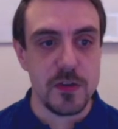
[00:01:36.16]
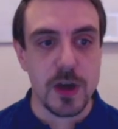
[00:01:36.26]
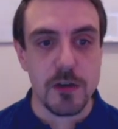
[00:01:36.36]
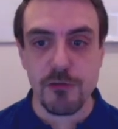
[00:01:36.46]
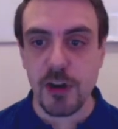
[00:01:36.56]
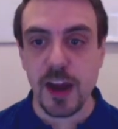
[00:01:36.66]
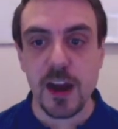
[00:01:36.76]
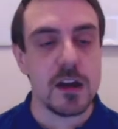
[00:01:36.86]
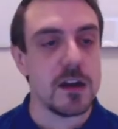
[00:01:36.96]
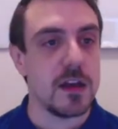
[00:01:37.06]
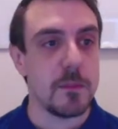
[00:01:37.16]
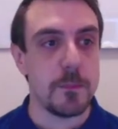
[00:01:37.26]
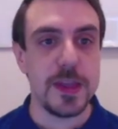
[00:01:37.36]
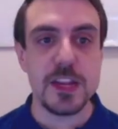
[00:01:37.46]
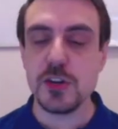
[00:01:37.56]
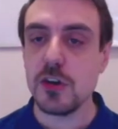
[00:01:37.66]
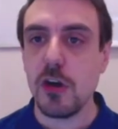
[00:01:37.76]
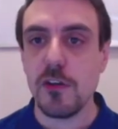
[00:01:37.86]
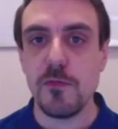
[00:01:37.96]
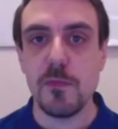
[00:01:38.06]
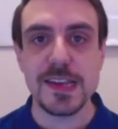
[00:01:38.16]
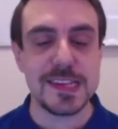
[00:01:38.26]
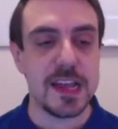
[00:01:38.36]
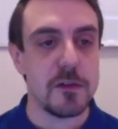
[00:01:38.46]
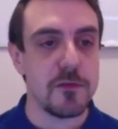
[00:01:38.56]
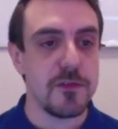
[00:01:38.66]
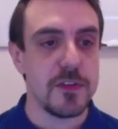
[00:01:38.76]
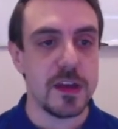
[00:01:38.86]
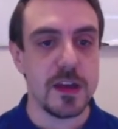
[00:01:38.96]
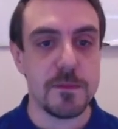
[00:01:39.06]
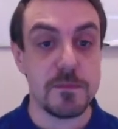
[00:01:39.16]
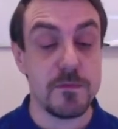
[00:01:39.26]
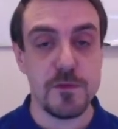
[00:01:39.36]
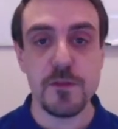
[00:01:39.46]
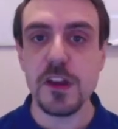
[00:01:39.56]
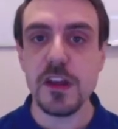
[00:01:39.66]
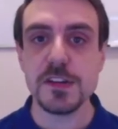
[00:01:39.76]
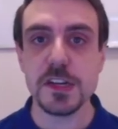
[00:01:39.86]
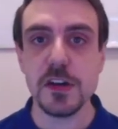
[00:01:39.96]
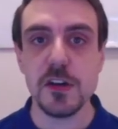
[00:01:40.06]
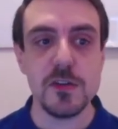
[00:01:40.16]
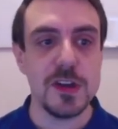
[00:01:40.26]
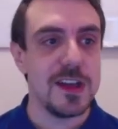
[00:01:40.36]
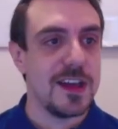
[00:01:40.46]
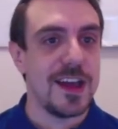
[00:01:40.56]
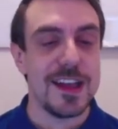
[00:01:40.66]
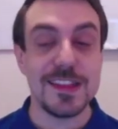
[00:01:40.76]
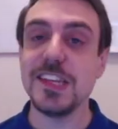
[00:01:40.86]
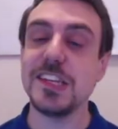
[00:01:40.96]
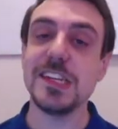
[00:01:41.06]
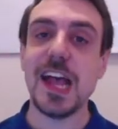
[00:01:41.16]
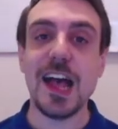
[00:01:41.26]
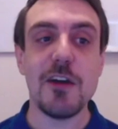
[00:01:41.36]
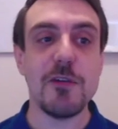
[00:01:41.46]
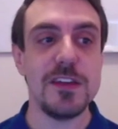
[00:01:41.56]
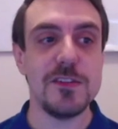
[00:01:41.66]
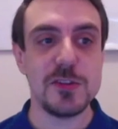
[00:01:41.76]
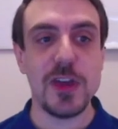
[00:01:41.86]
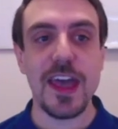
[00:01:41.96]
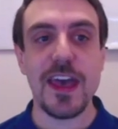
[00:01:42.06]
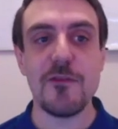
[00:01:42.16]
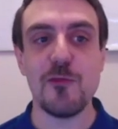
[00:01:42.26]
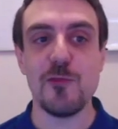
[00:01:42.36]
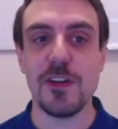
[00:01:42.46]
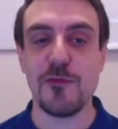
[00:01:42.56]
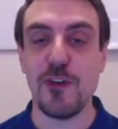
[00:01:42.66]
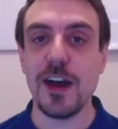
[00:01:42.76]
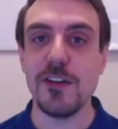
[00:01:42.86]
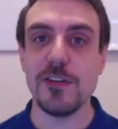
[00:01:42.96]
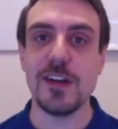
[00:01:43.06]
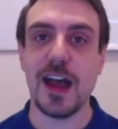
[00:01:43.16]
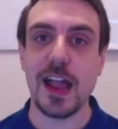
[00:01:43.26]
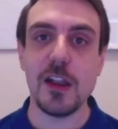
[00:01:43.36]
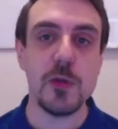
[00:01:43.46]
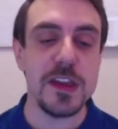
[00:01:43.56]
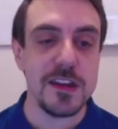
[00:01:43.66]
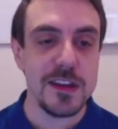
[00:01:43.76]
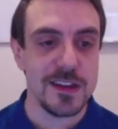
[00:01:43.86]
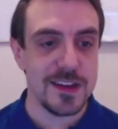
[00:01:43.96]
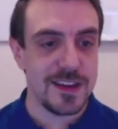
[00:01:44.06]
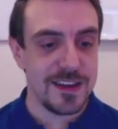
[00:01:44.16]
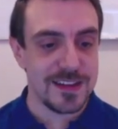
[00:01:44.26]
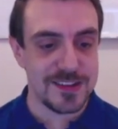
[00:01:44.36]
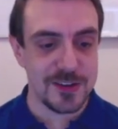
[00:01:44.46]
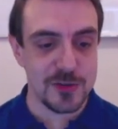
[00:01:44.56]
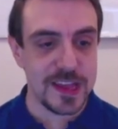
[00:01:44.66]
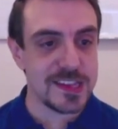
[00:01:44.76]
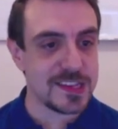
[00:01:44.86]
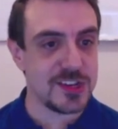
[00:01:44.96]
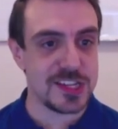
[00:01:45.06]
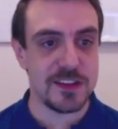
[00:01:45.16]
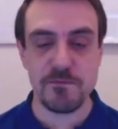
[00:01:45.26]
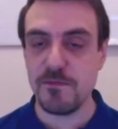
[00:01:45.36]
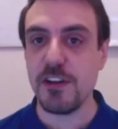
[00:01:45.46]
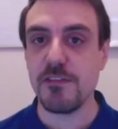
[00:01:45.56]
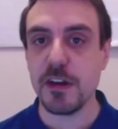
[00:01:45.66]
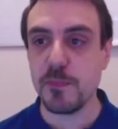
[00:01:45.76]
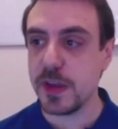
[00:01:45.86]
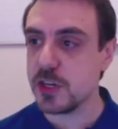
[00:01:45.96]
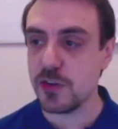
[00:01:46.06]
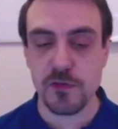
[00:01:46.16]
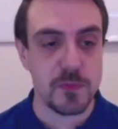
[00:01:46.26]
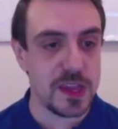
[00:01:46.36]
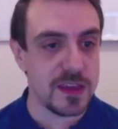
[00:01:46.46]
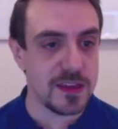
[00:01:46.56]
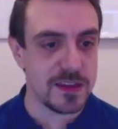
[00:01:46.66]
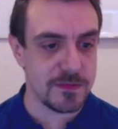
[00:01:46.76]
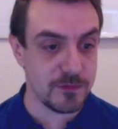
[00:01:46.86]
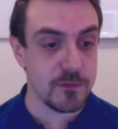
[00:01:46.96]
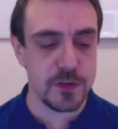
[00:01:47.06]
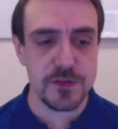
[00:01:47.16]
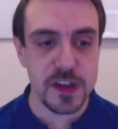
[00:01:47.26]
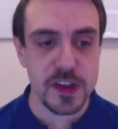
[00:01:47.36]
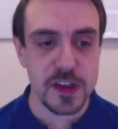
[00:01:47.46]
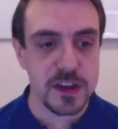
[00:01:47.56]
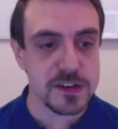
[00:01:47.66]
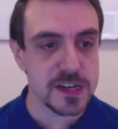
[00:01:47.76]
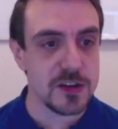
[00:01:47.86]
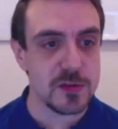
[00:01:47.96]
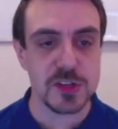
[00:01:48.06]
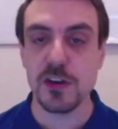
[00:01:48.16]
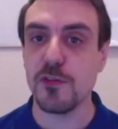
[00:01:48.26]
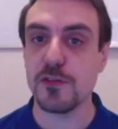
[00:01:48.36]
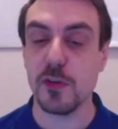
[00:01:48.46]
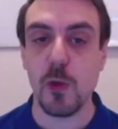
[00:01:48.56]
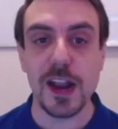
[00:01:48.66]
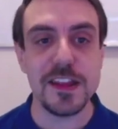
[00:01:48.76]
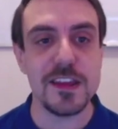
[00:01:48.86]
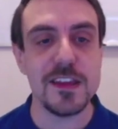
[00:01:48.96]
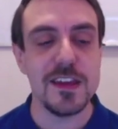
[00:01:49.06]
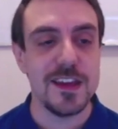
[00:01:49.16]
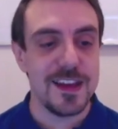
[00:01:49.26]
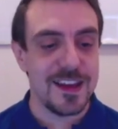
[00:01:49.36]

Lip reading: you a rare picture of myself 15 years ago, this is how I used to have fun on Halloween. So that's just a very rare picture of me from 15 years ago. Sorry for the quality.